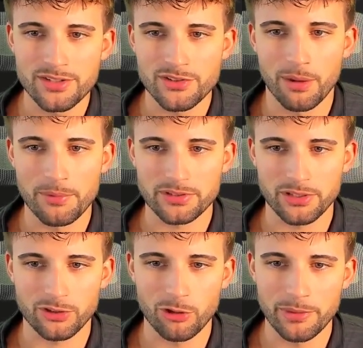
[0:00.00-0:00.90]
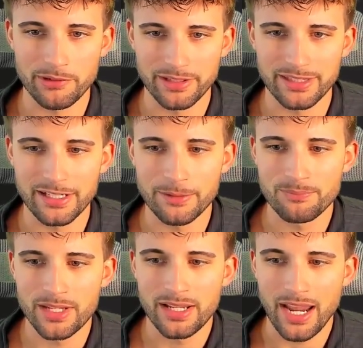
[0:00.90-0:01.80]
So I'm just going to throw him in right there.
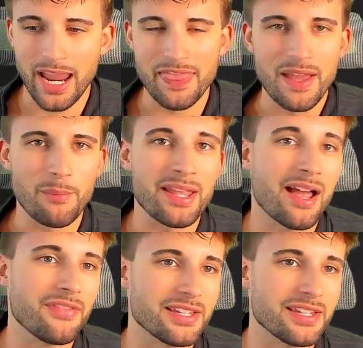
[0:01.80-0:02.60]
And then we have the